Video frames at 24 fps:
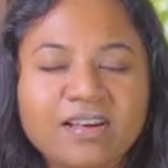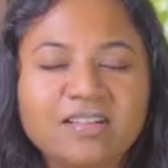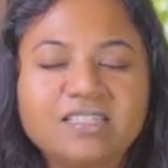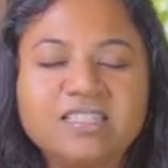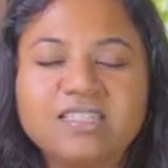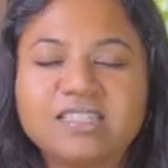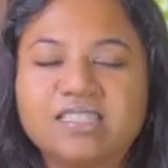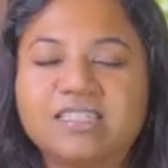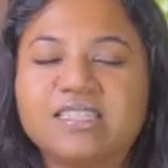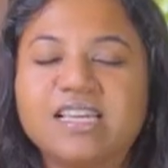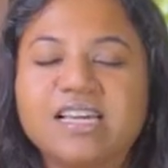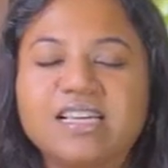It
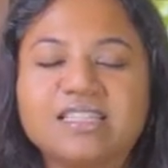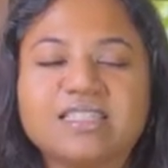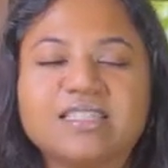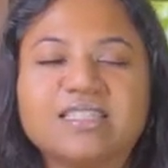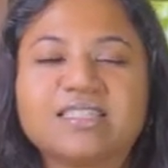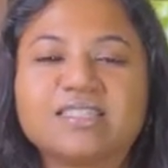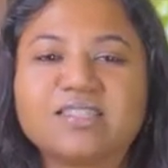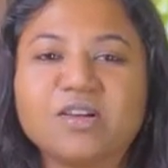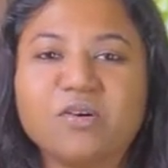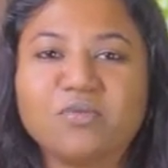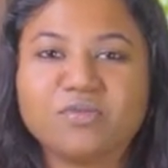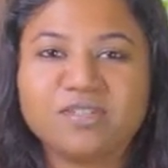just tastes
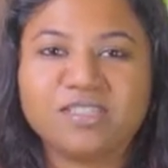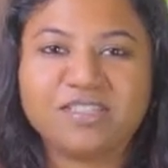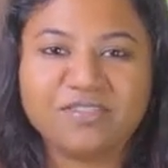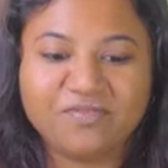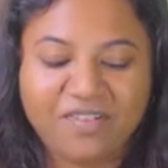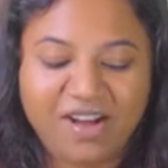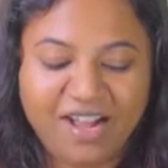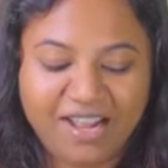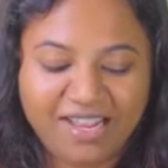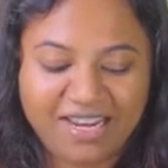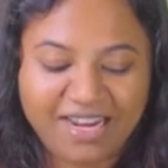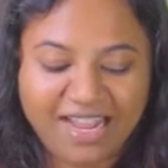so
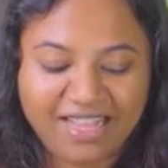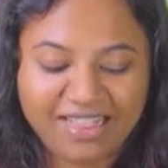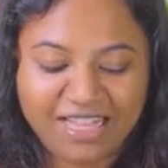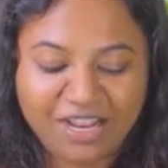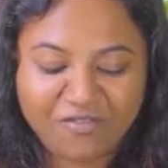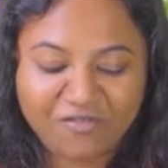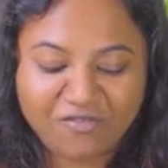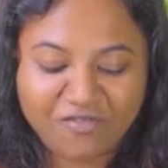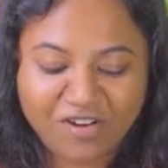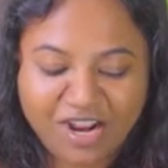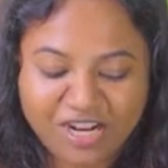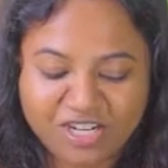divine. And
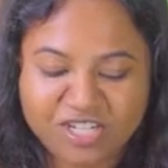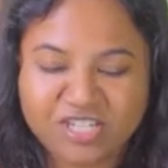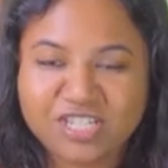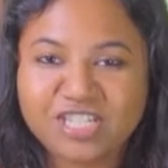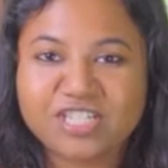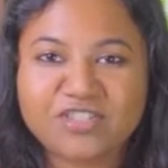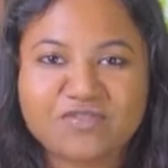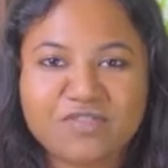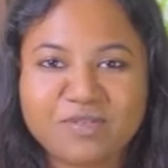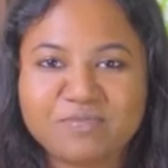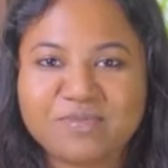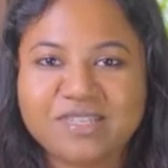that
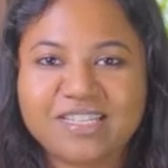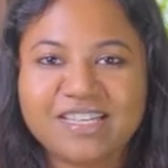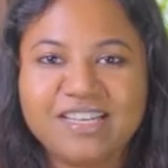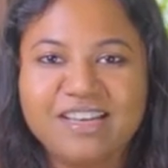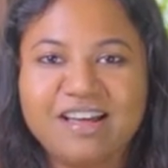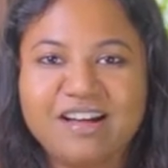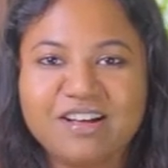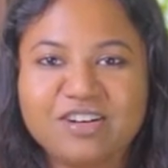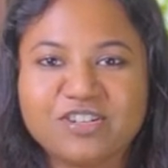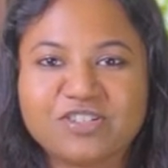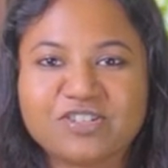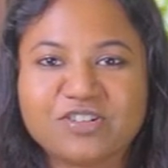freshness from
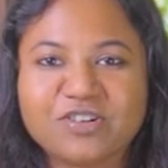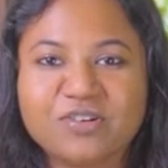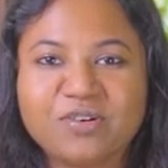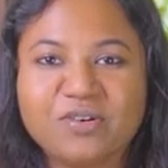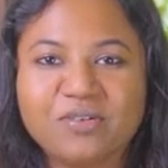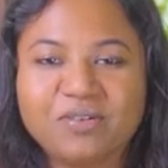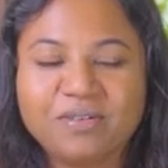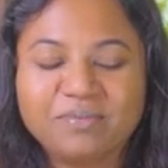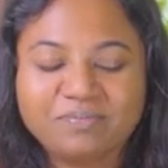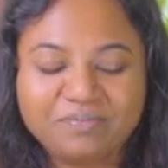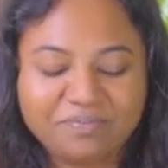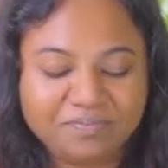
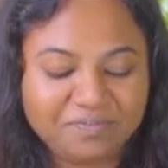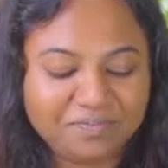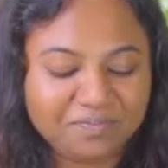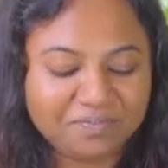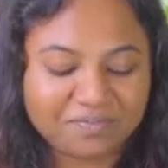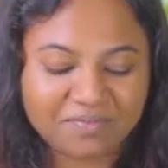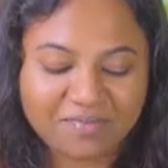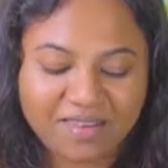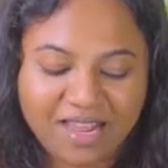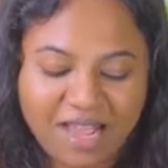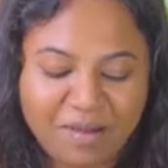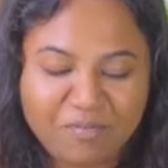cilantro,
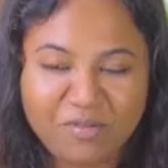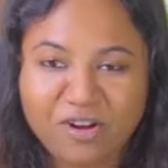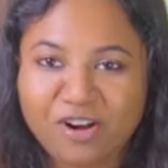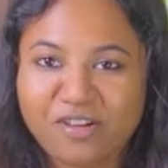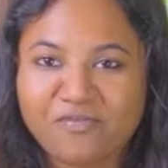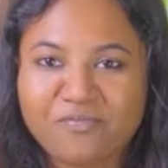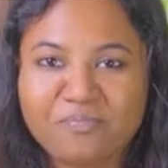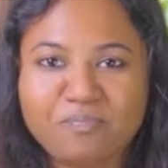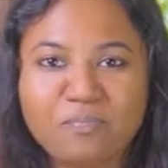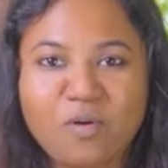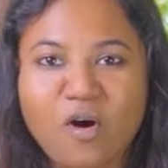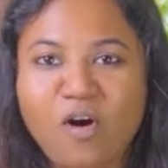mm, I'm
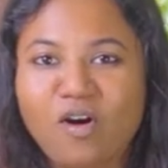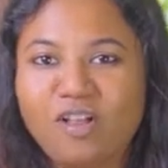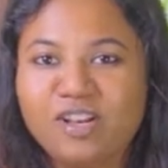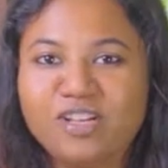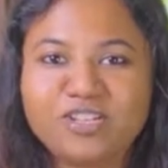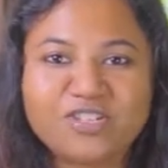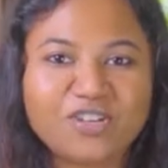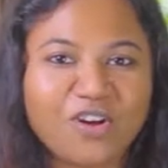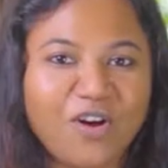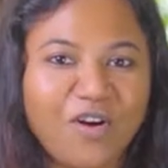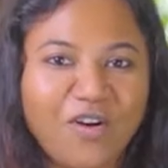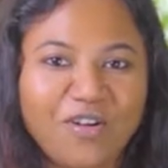gonna
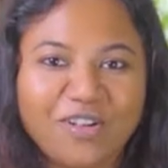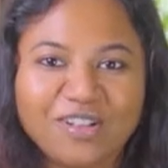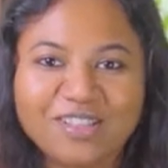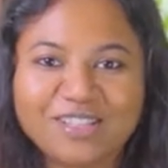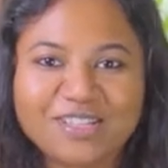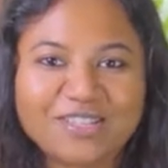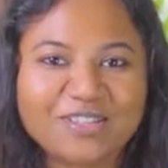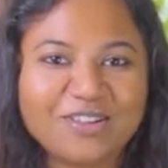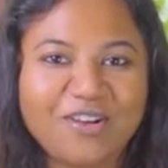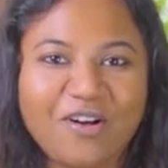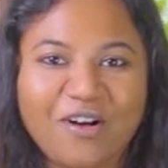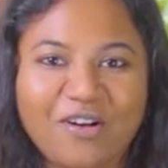polish all
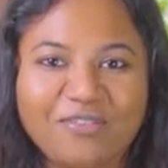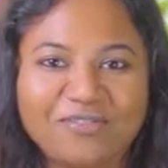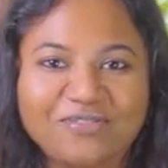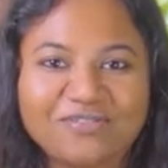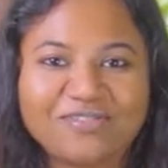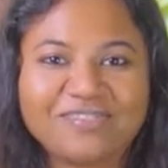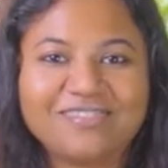this off.